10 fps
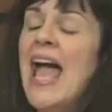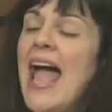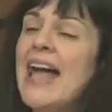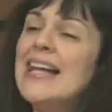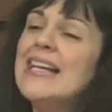
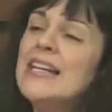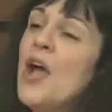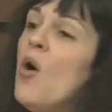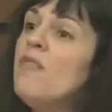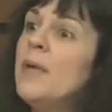And I didn't
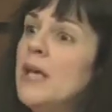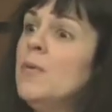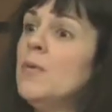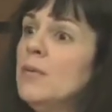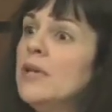know if
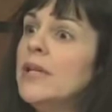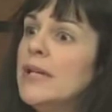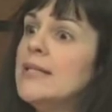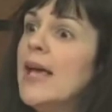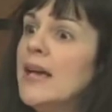people were really
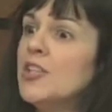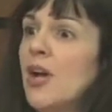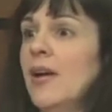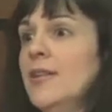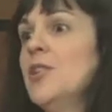going to take a
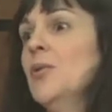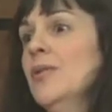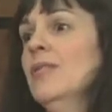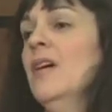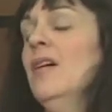shine to
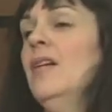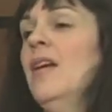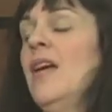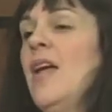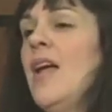it or not.
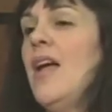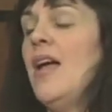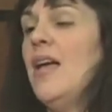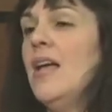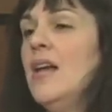
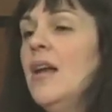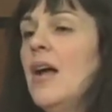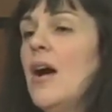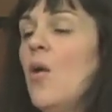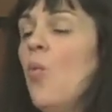And
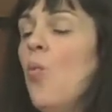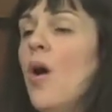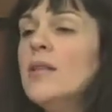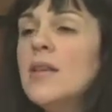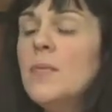
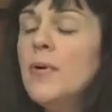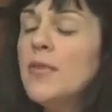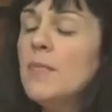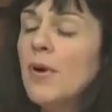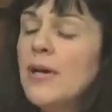once I
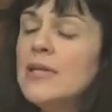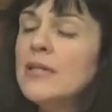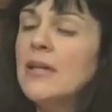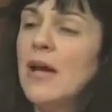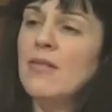put the
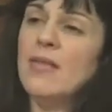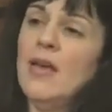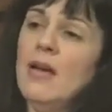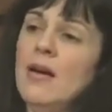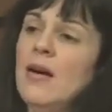bracelet out
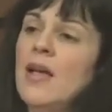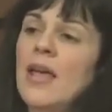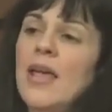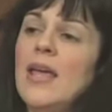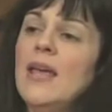there,
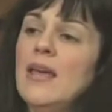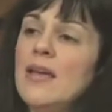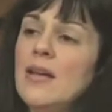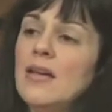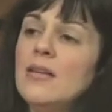
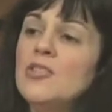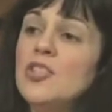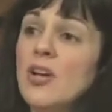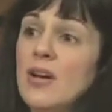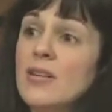it
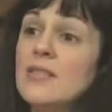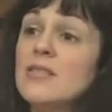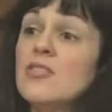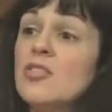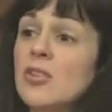
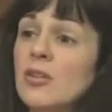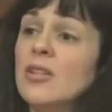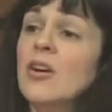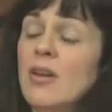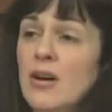just
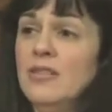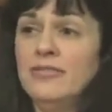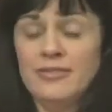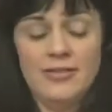took off.